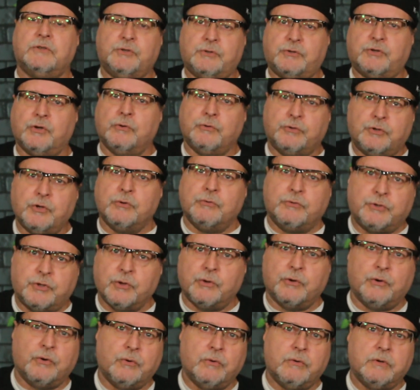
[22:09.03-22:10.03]
do,
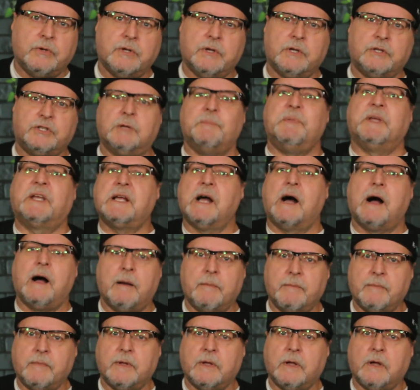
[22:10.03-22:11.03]
to
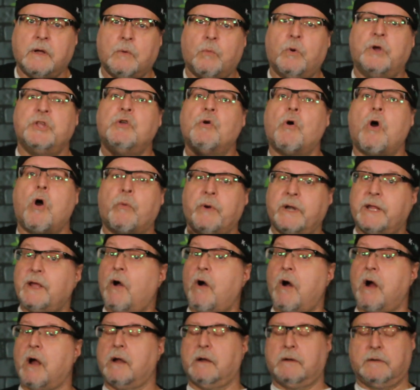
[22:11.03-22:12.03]
become what you already
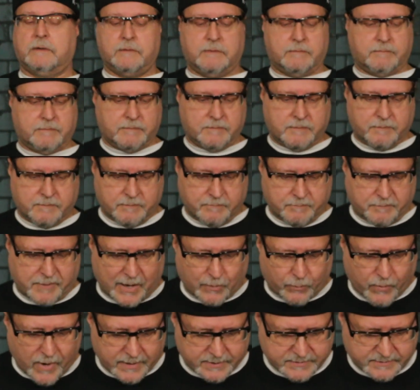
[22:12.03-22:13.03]
are by
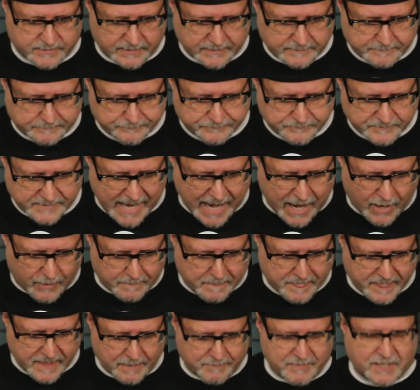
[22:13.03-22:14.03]
resting. Now,
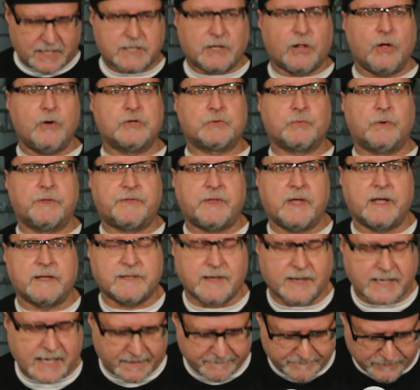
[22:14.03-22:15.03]
let me close with this.
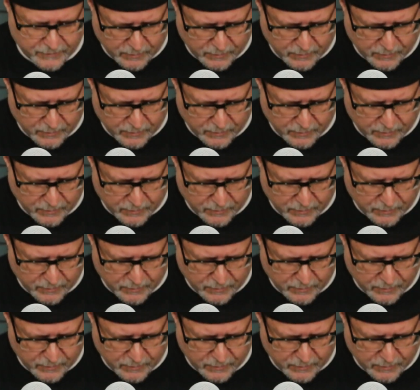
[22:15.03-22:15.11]
I got a